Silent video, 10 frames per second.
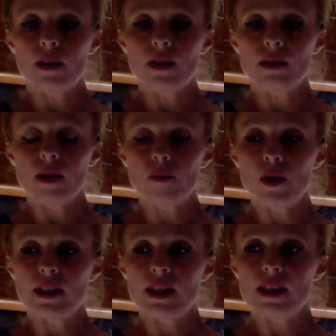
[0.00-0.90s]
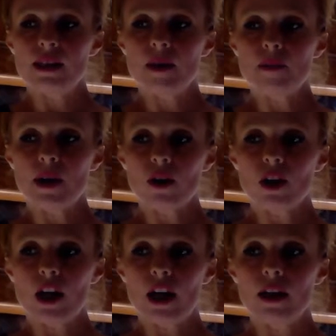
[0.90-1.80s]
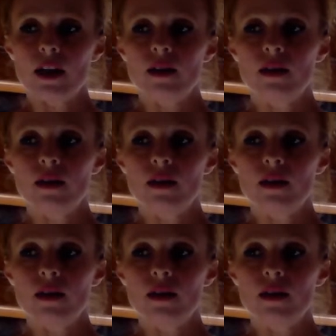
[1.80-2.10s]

some president steps out of line,